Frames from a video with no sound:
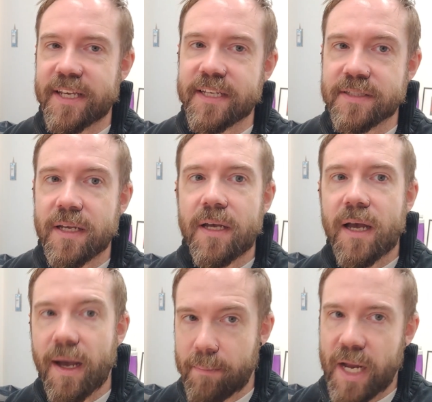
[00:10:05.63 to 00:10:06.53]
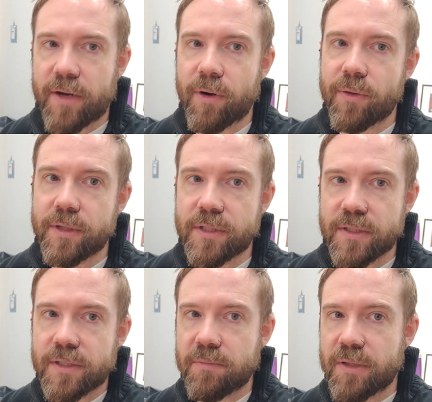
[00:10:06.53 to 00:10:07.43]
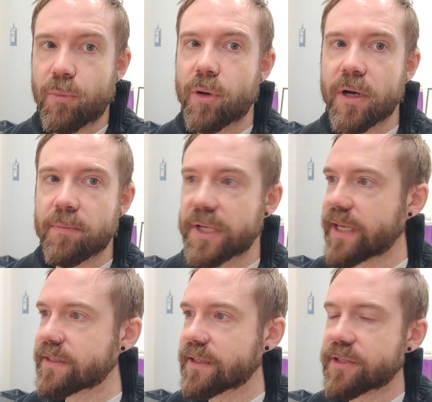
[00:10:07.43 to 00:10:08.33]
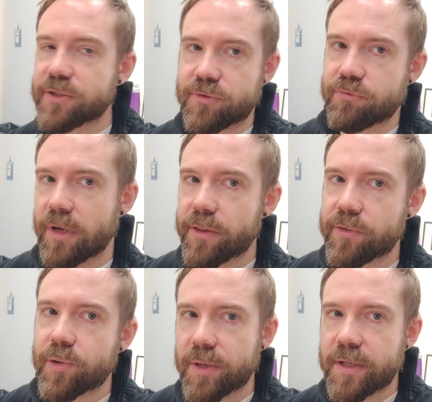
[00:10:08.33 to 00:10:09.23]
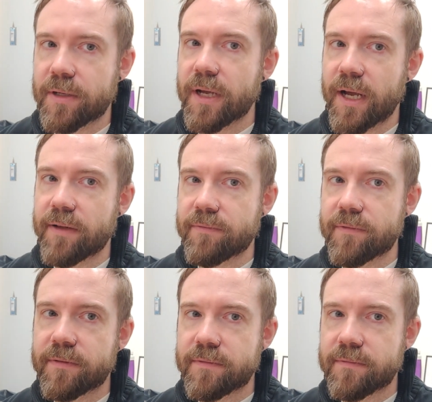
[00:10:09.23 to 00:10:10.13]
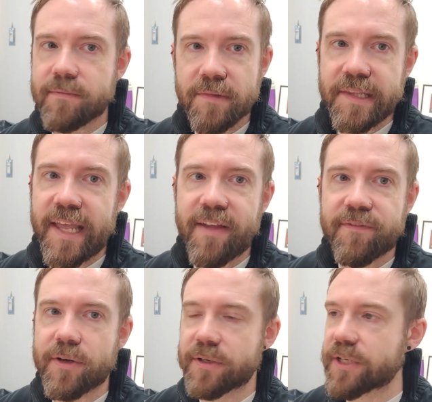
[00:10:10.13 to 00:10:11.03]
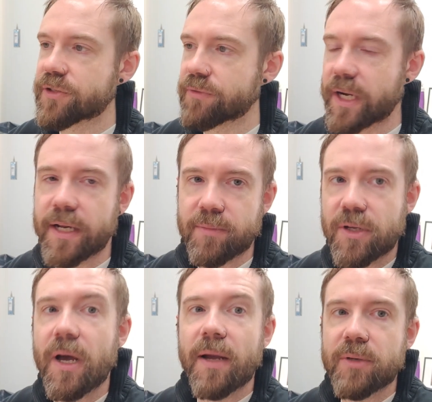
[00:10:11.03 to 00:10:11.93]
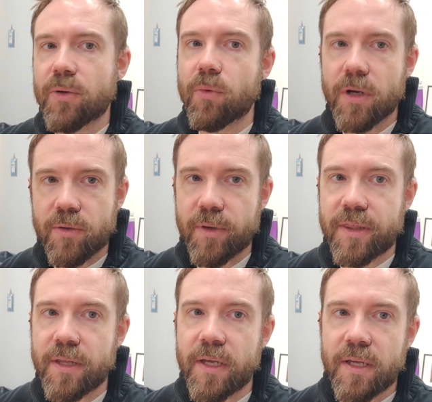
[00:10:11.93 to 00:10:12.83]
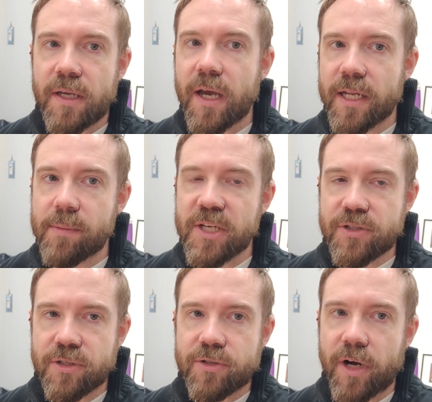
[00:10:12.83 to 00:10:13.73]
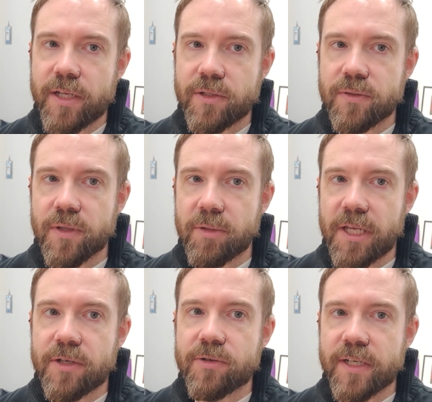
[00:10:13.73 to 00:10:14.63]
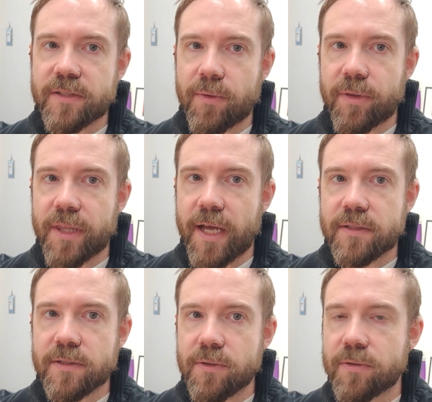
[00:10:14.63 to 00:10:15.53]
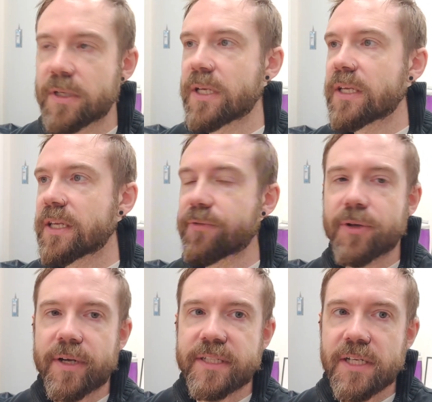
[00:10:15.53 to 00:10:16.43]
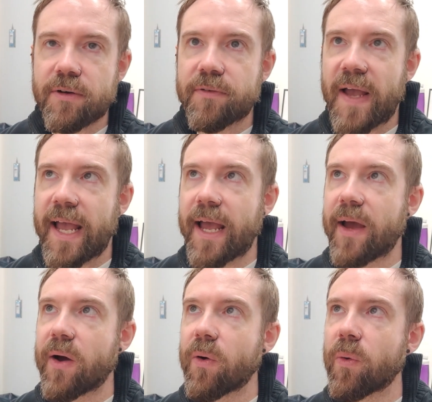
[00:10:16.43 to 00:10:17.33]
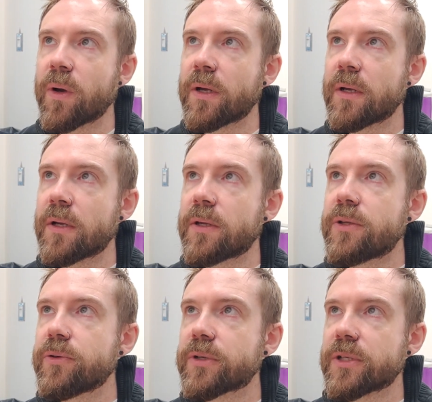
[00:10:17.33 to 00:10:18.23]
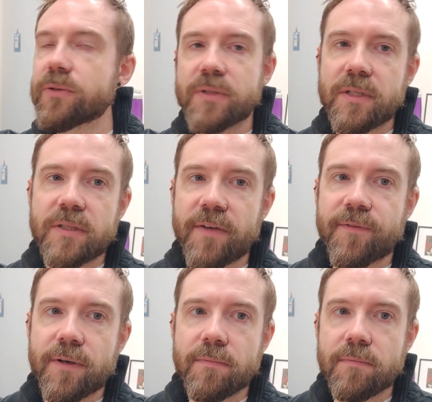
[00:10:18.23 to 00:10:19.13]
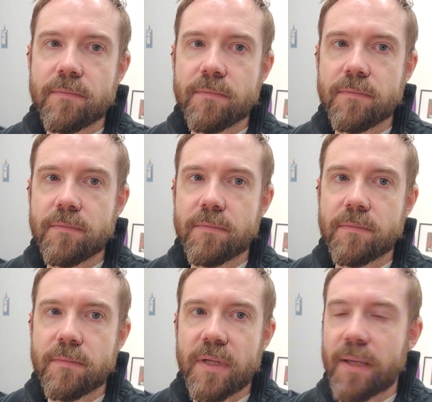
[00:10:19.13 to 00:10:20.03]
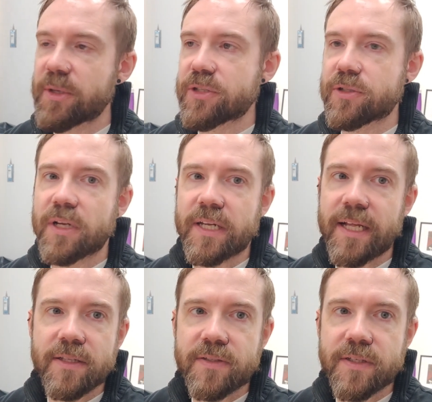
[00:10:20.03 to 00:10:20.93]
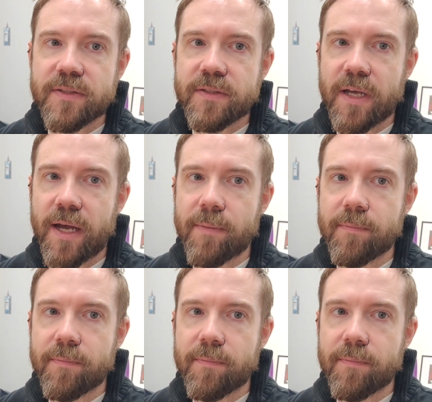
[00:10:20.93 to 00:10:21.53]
is, a macro that does something more complicated than just run through a if condition. Right? I'm gonna work with an image and try and do something interesting with that to give you an idea of how you can use different image analysis